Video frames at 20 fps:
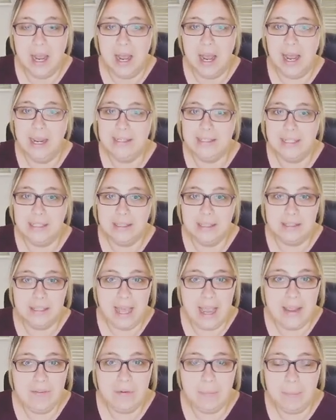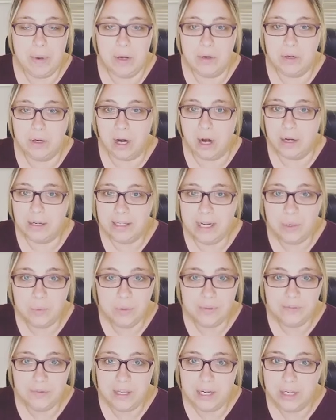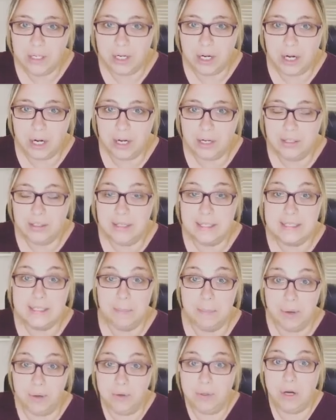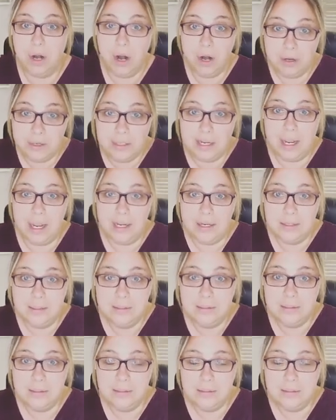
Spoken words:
I did the live about gardening with vinegar. It's about gardening.